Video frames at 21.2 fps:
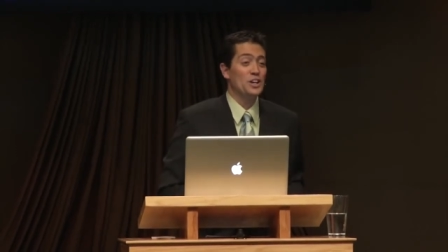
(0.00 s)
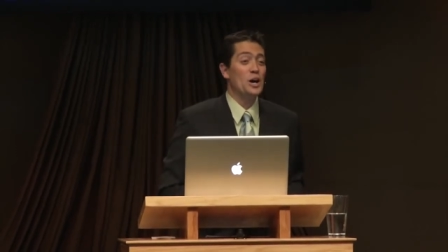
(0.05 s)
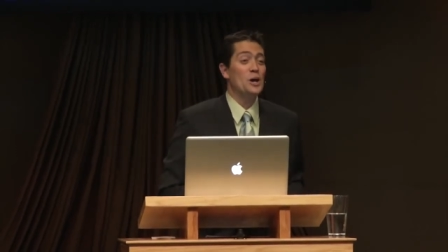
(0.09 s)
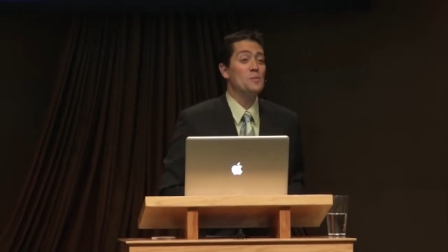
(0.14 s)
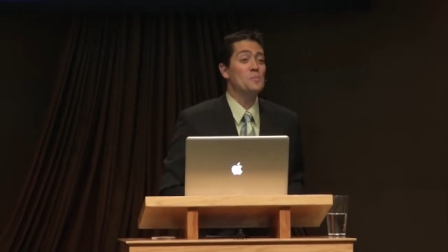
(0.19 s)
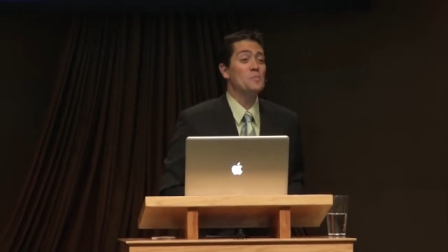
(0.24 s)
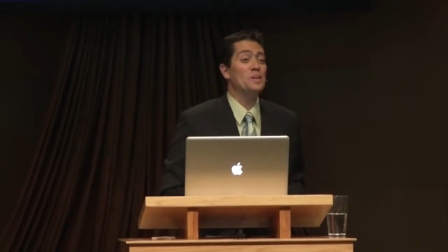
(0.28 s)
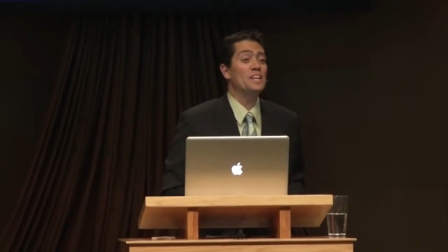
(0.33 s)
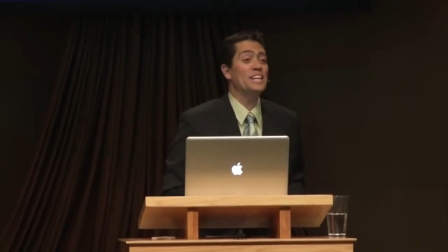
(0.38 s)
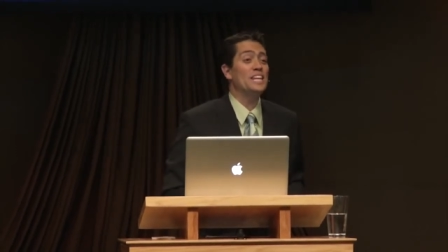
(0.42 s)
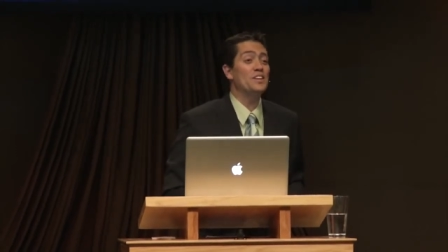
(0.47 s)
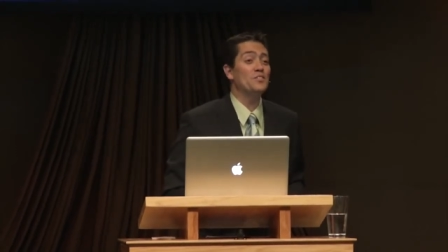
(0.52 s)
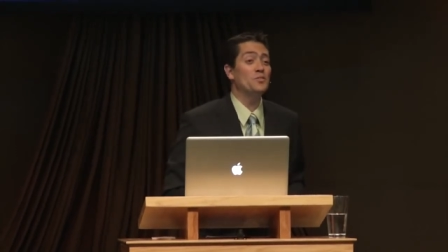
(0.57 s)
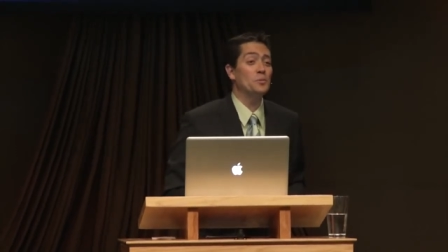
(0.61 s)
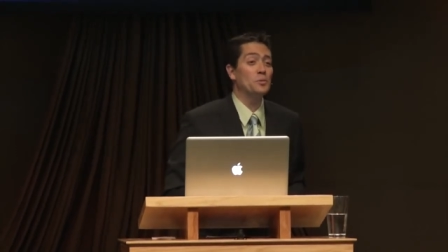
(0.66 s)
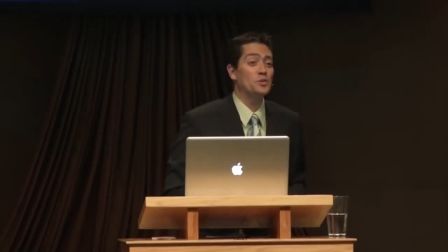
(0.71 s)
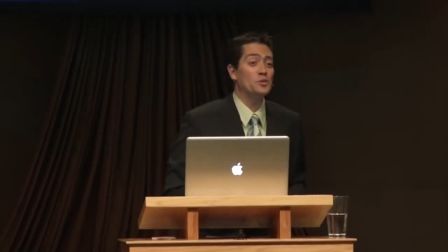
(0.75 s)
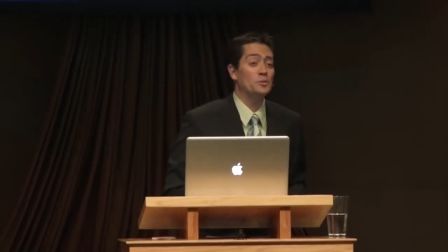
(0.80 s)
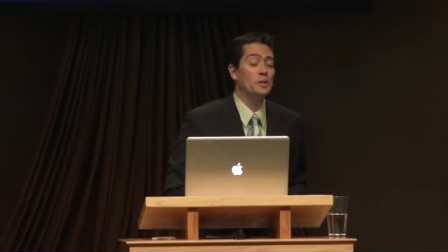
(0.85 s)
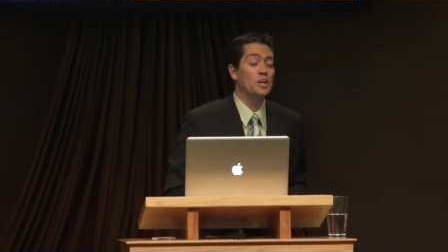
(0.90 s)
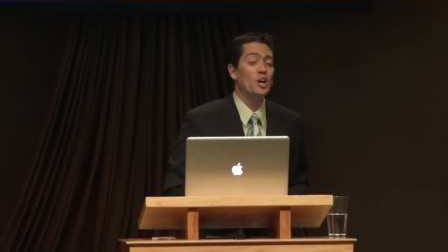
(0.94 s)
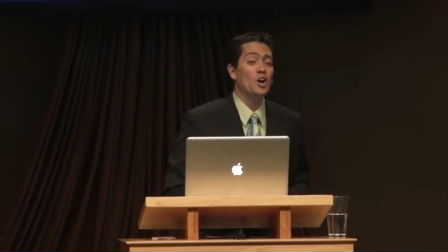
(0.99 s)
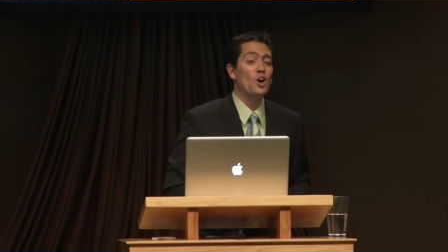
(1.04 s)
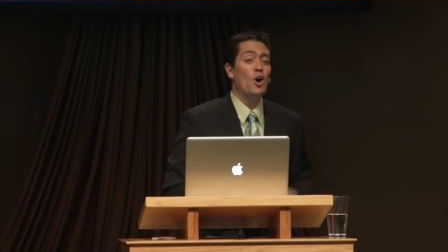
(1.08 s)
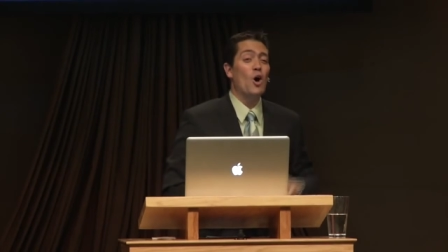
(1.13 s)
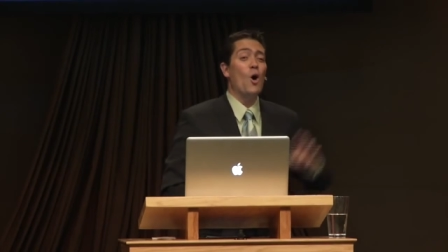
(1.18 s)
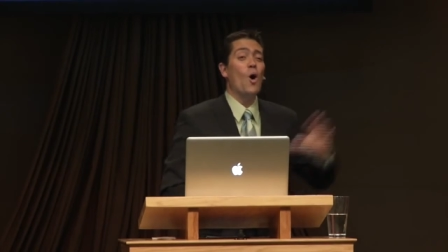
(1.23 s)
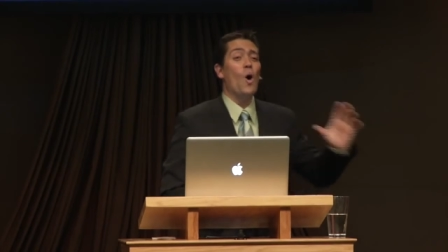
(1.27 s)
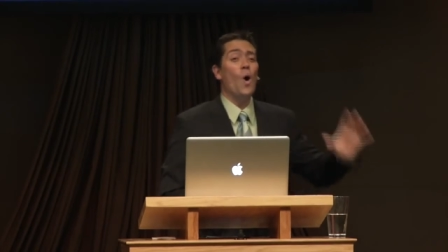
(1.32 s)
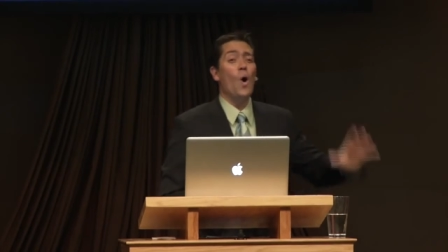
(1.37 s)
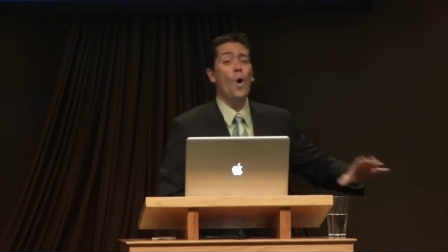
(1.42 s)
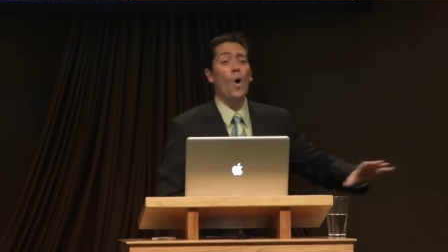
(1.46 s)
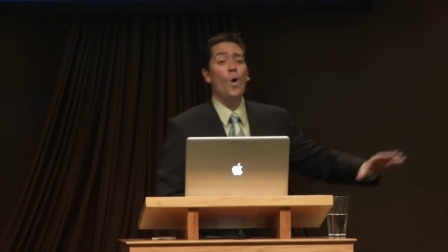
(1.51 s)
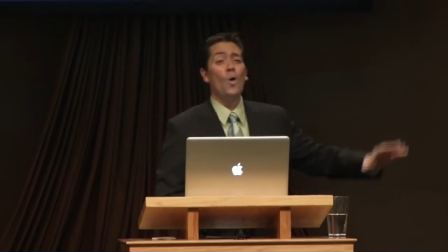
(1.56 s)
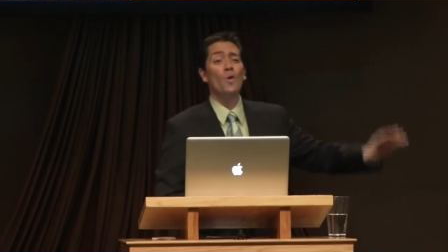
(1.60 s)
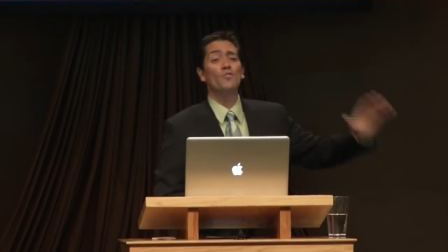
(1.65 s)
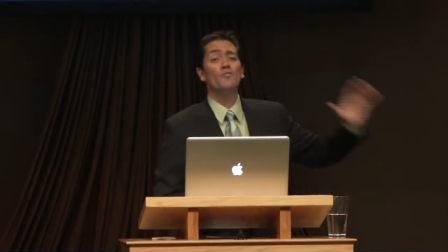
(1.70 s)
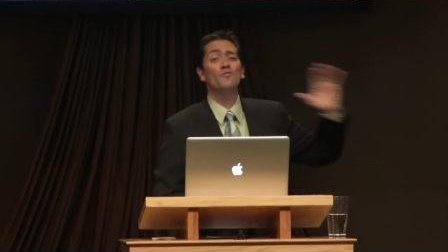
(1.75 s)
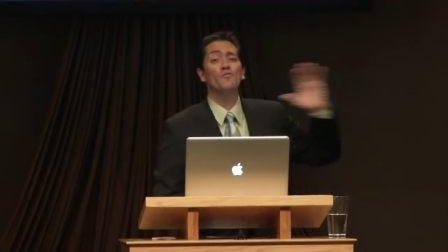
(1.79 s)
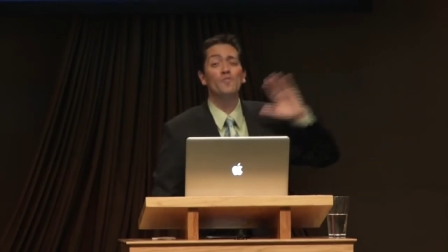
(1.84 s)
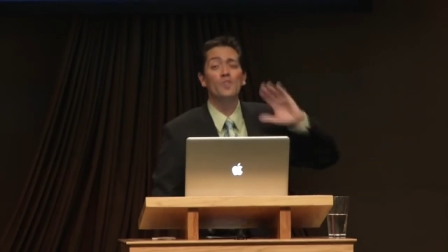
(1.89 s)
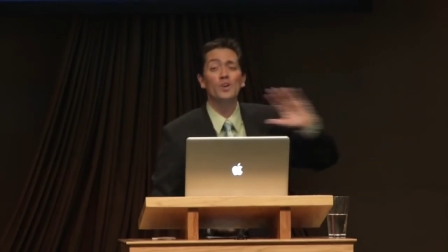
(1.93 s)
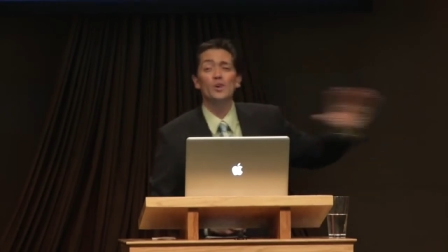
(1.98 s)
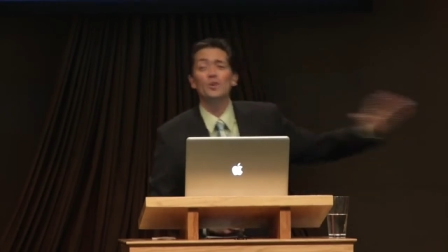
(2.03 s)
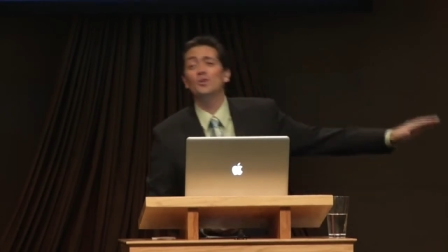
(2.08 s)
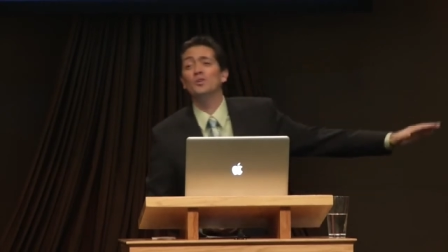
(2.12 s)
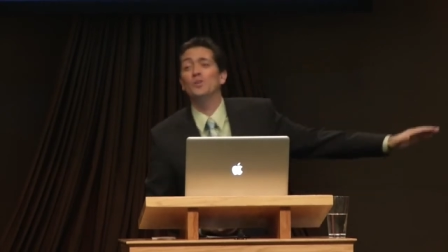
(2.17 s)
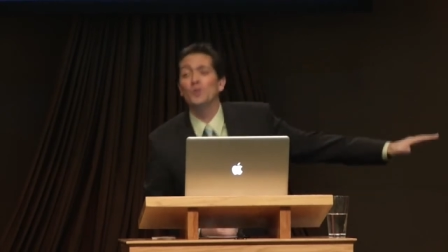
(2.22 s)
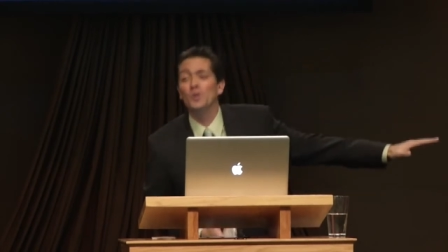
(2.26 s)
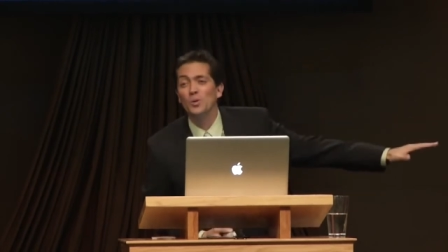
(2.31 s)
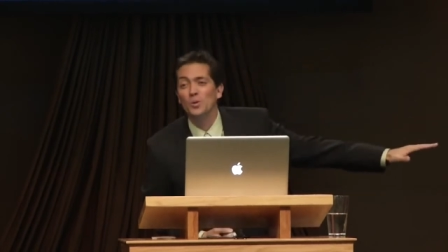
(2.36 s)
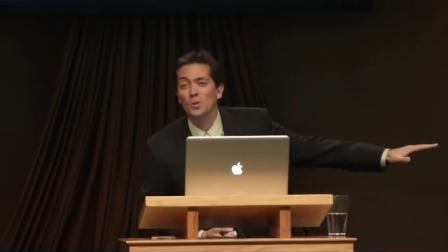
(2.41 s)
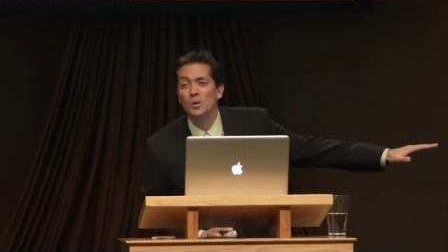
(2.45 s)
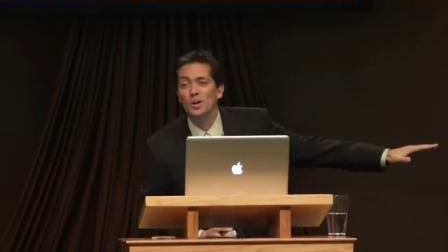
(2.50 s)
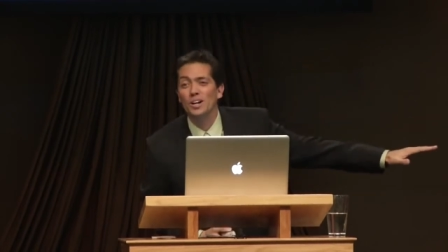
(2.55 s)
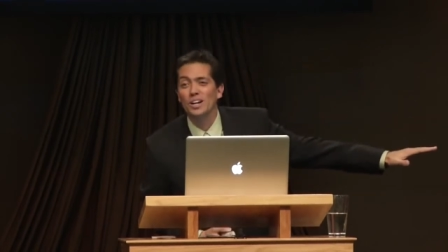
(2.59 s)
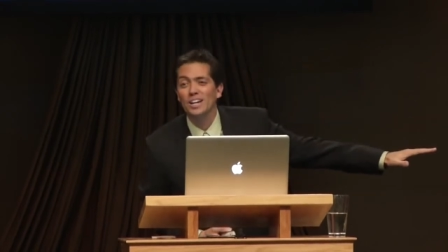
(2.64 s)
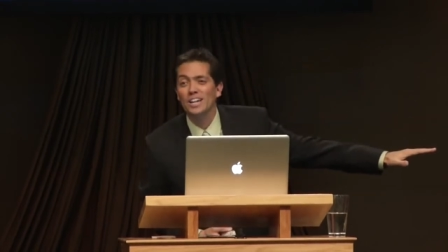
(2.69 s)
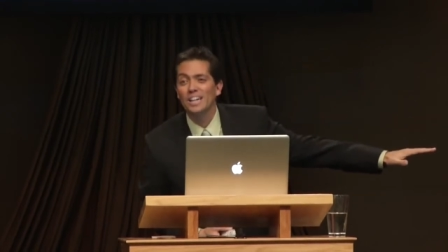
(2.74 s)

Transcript: unbelievable to me. Old voodoo.